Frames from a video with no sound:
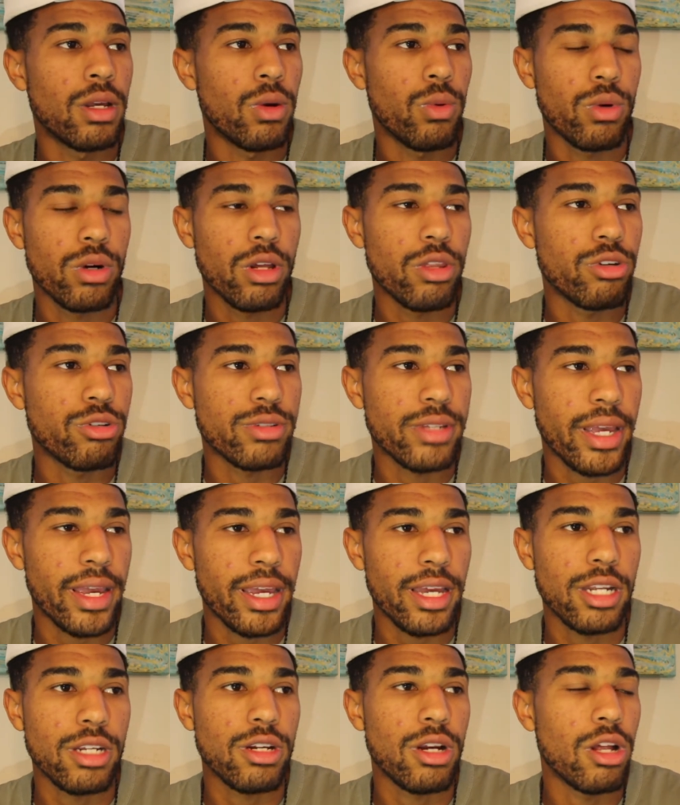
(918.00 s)
What other
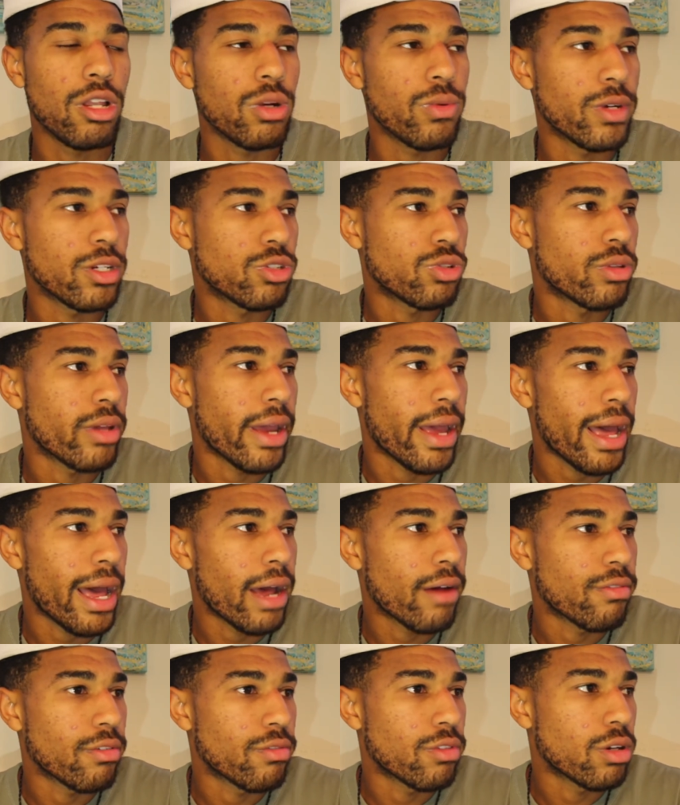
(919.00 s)
tan colorways do they
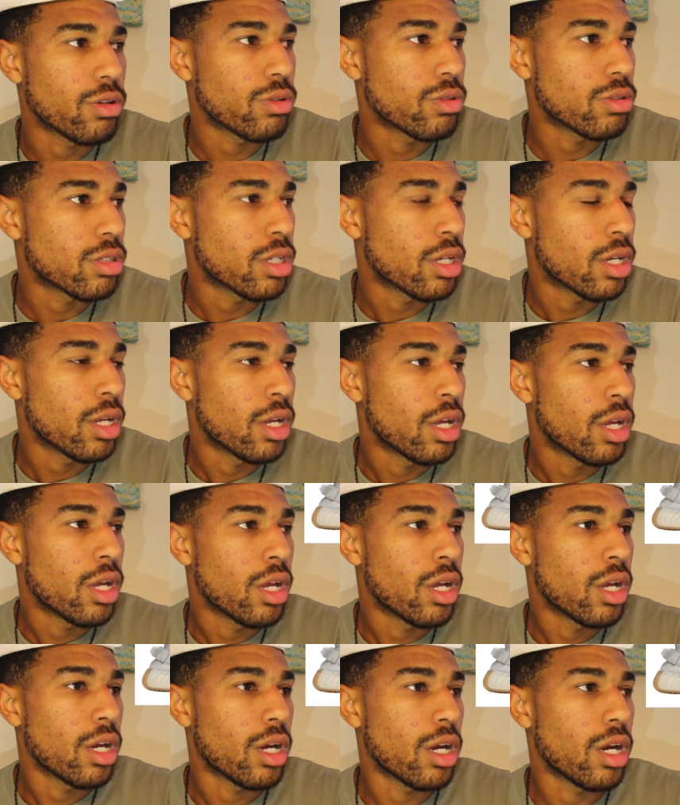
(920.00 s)
have of those?
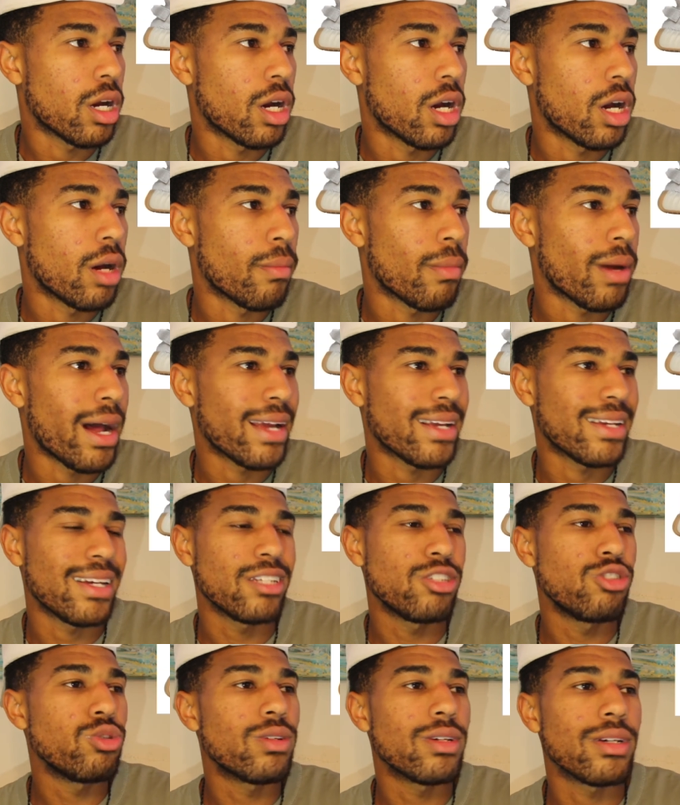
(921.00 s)
I
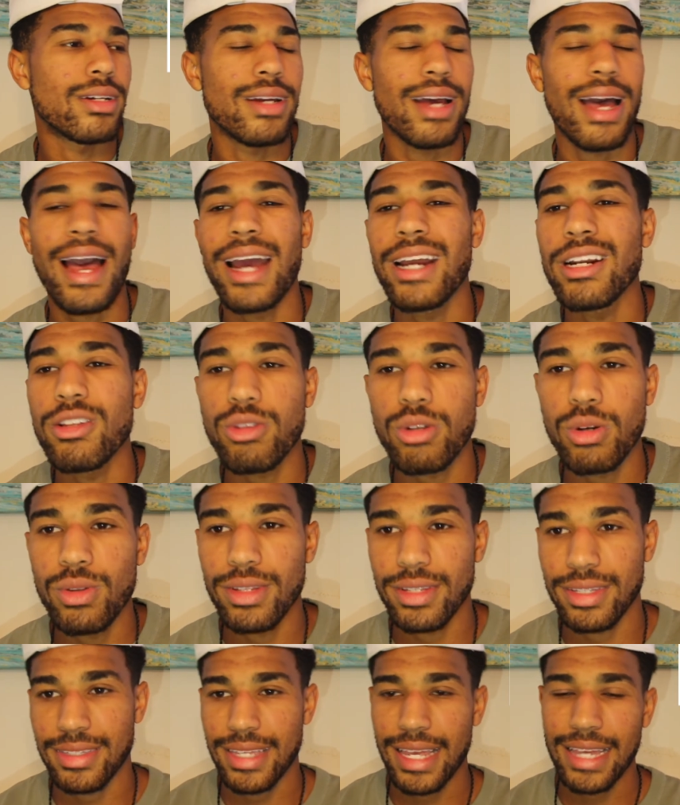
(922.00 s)
guess you can kind of throw
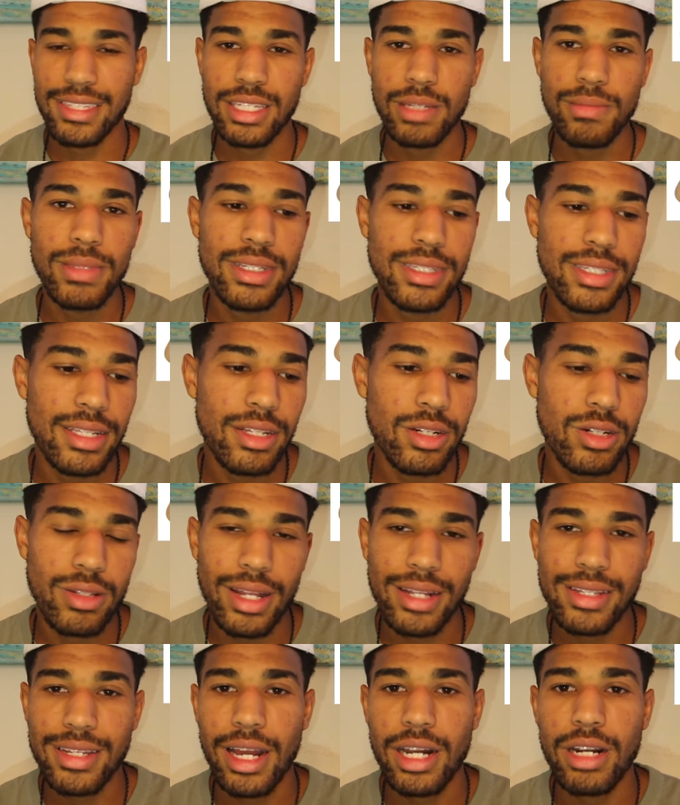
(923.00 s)
the Sesames in there.
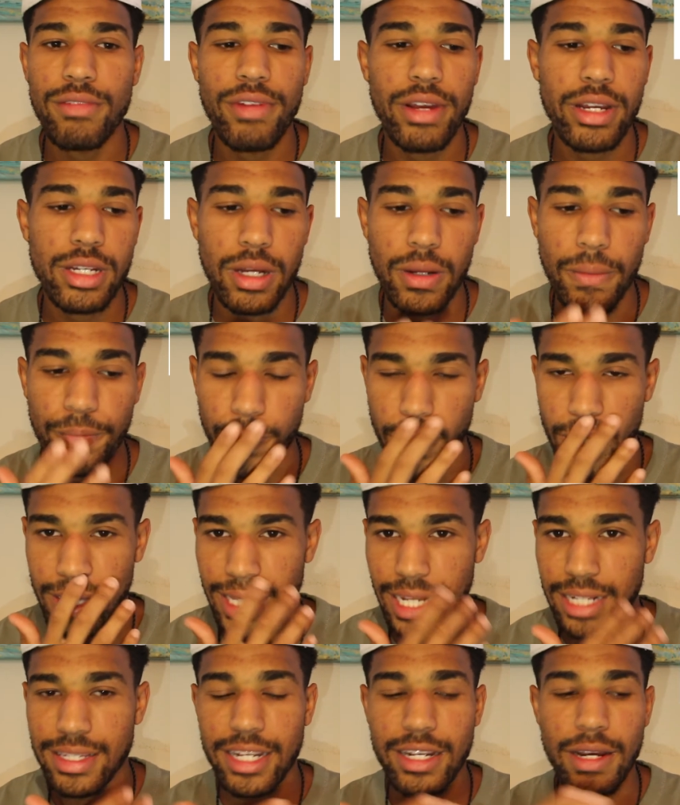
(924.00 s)
That's kind of like
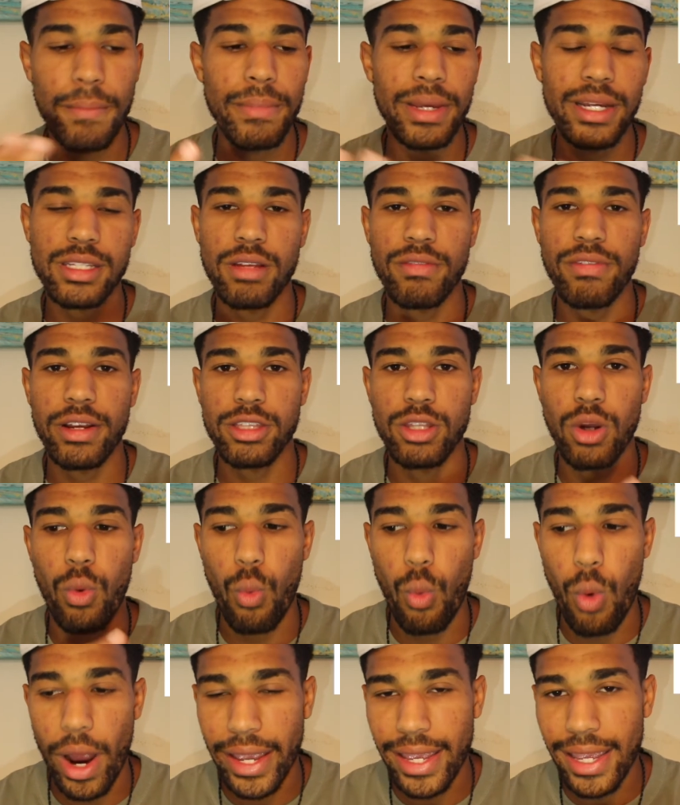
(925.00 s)
a mix of like the
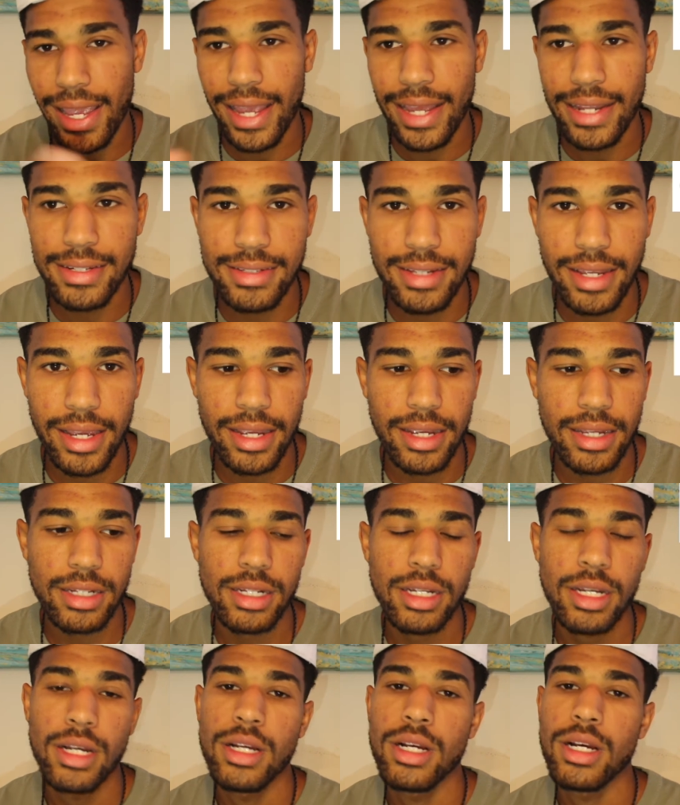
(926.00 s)
white and
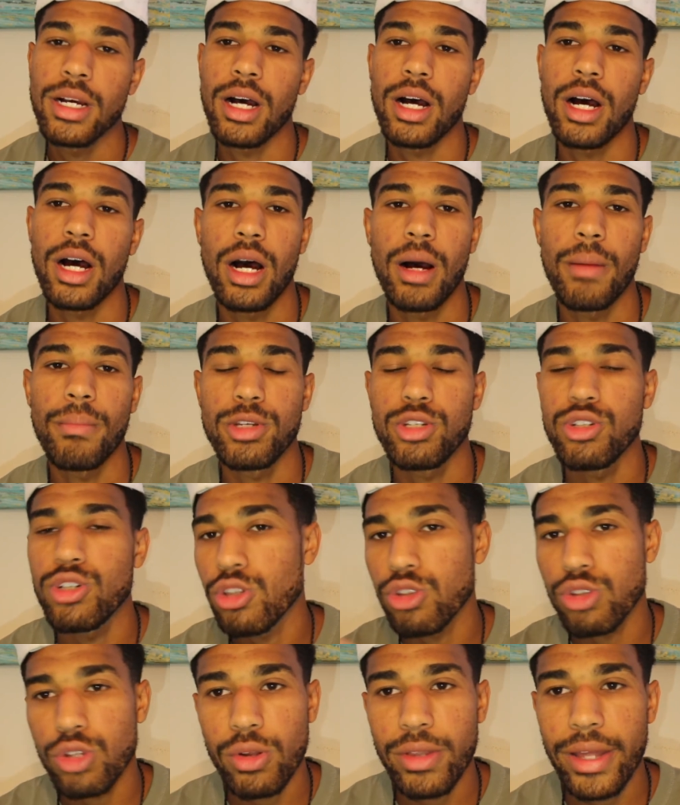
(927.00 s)
tan. But you
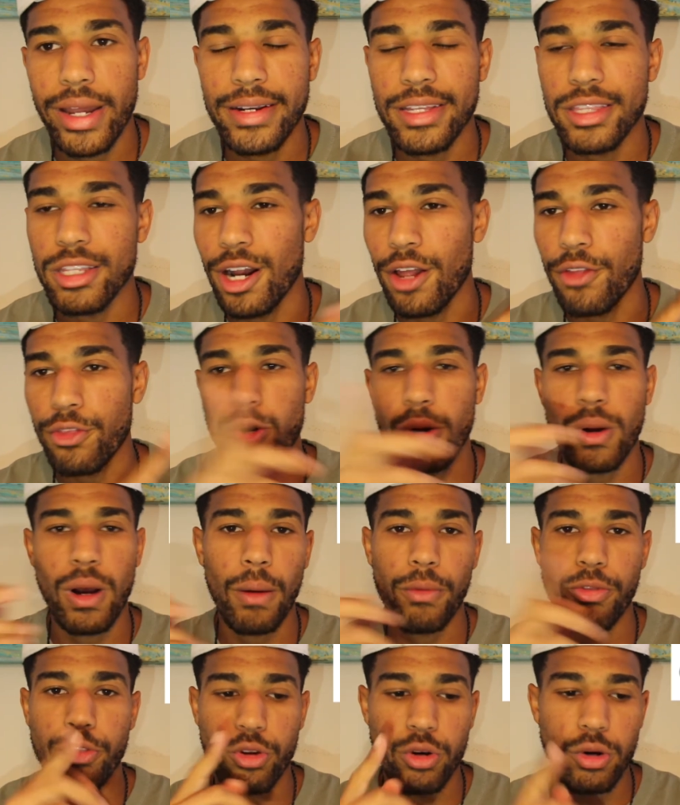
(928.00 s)
can throw that in there.
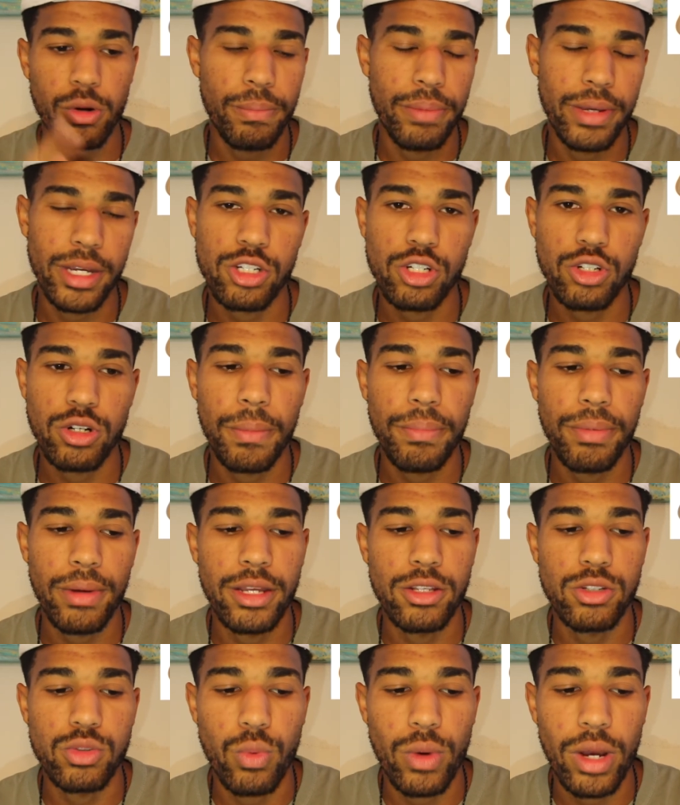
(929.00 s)
I'll throw a picture up
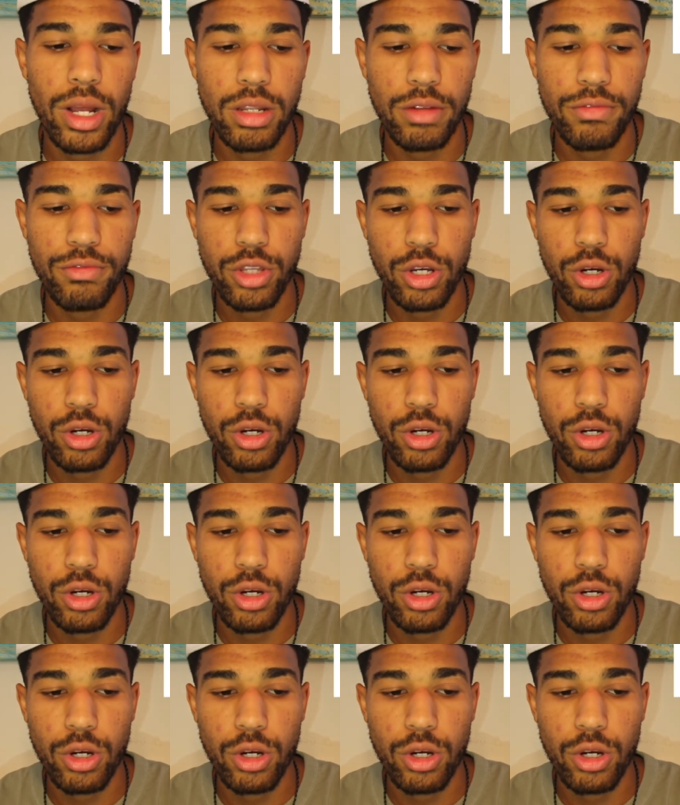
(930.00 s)
as well of